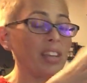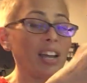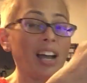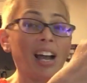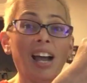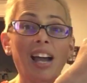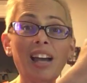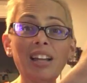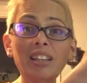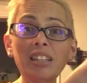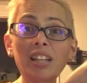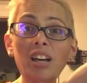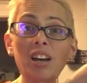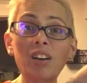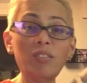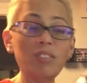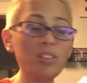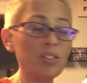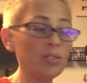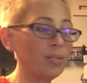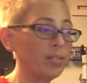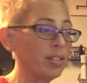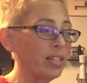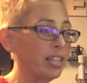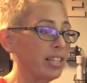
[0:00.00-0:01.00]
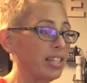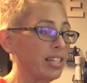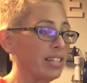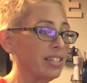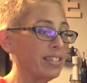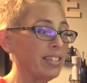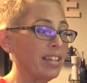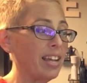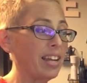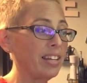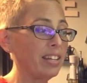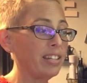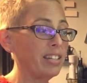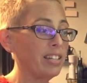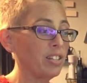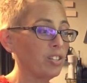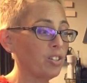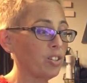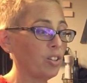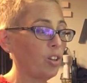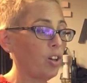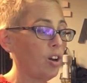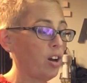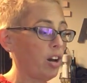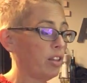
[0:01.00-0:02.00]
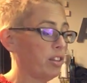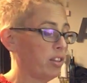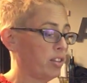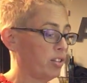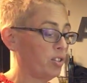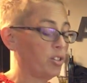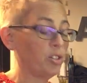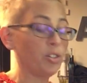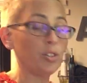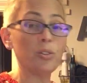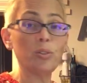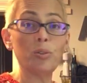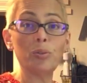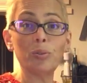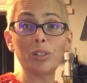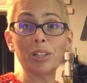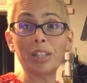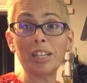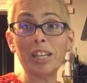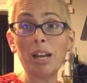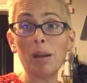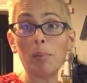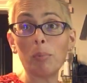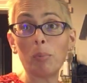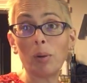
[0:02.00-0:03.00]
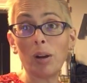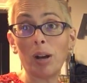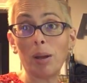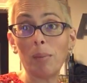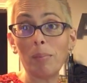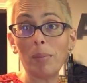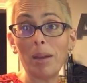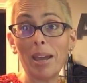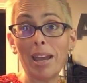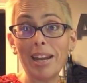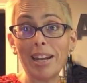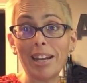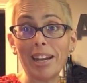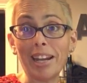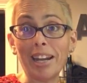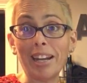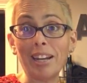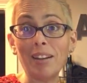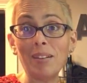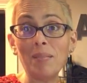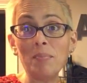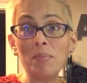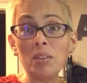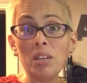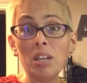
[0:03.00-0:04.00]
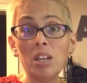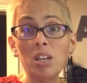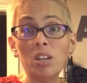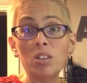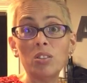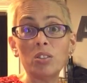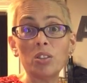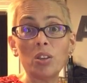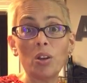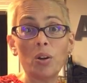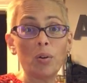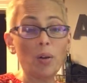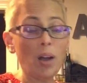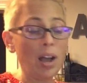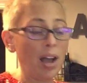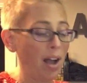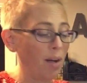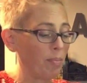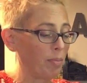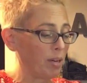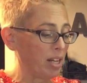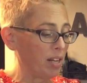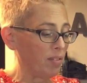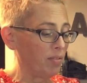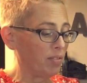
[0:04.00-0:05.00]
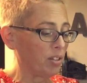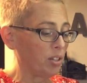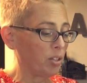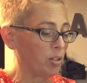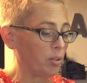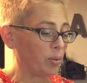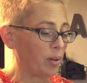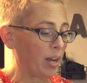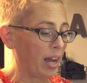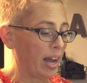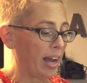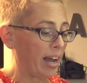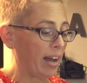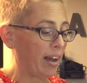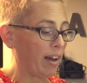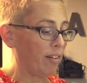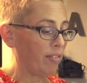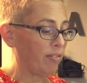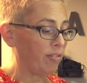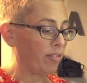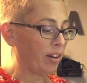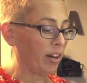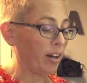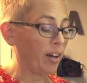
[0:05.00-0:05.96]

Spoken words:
I love using this netted dishcloth to clean up when I'm baking. So how many of you have